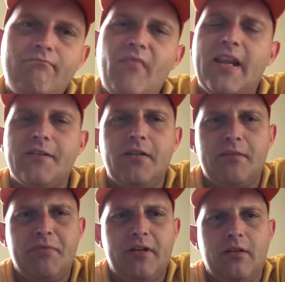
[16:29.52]
I still have
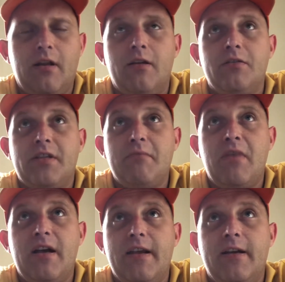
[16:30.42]
to put a clause in
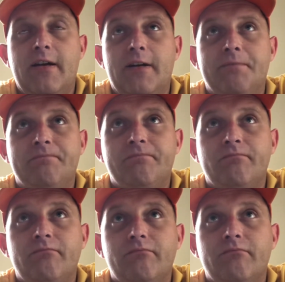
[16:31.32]
my
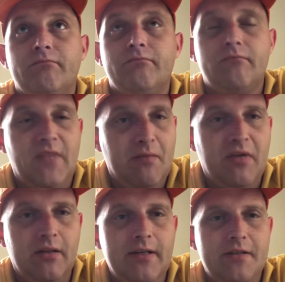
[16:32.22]

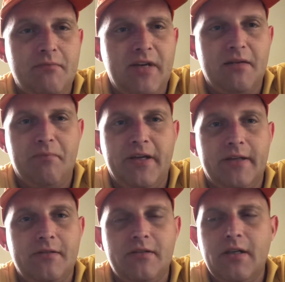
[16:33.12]
lease about
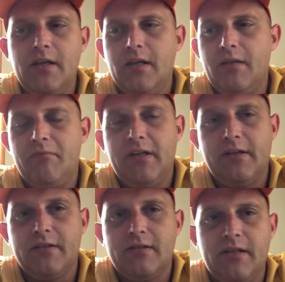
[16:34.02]
pets,
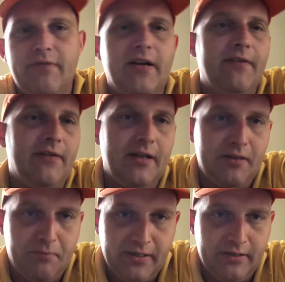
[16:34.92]
because if I find
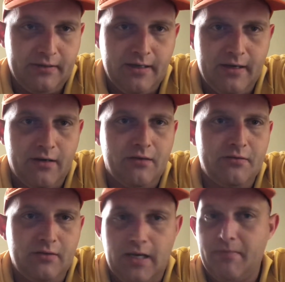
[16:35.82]
a pet in the
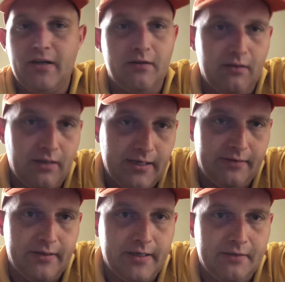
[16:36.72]
house, I'm not going to like
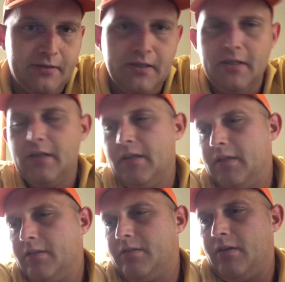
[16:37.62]
that.
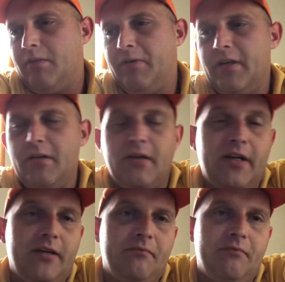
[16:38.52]
So I'll put in
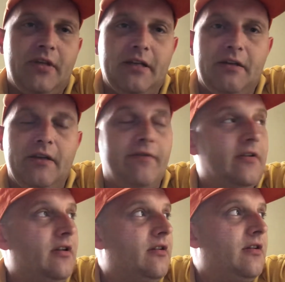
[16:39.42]
there that if
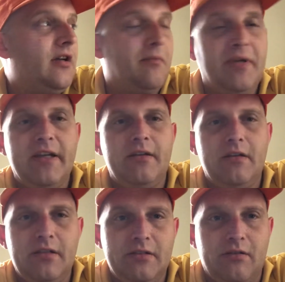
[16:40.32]
a pet
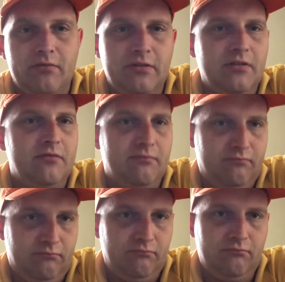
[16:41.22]
is on the
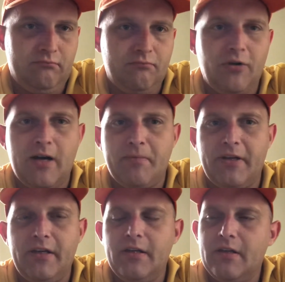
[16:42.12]

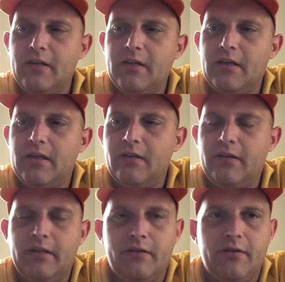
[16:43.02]
property,
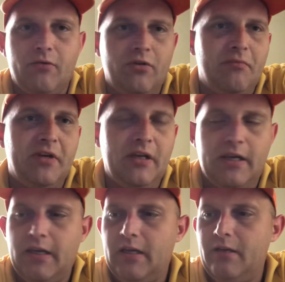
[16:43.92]
then there will
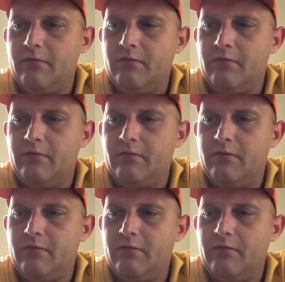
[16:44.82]
be